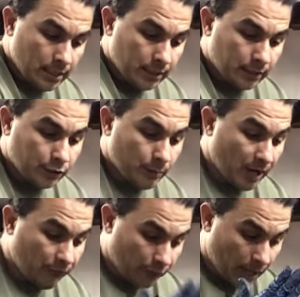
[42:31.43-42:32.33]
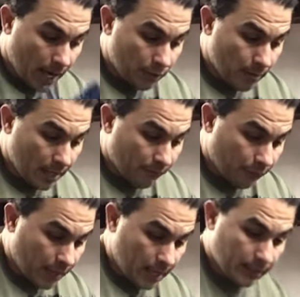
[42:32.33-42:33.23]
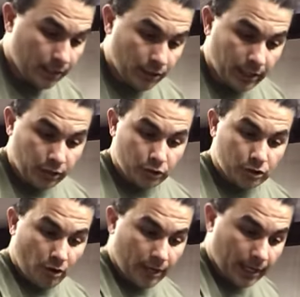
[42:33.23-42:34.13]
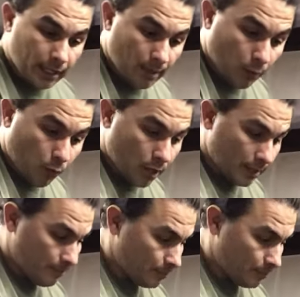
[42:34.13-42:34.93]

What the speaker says: because you might have forgot. You might have forgot that, and you started at number 1.